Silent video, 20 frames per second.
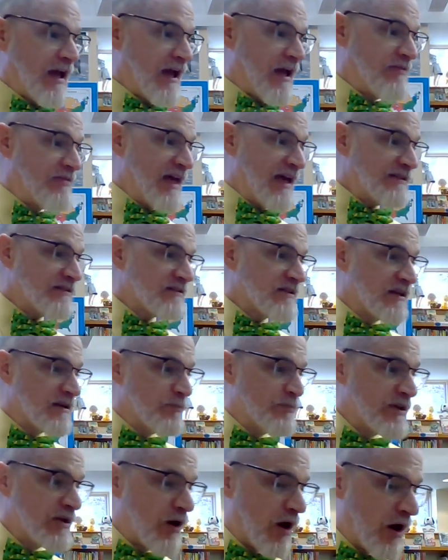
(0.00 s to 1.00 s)
And that's going to
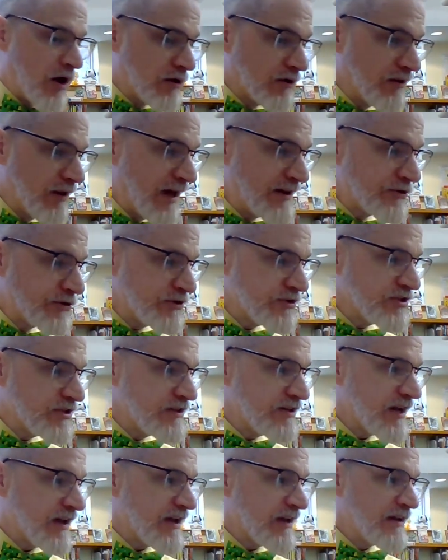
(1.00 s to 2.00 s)
be our letter
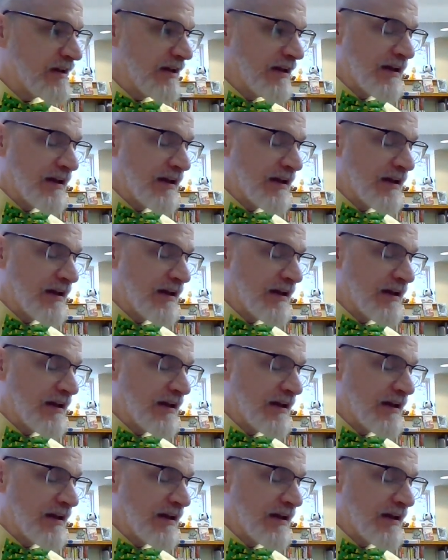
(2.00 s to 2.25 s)
today.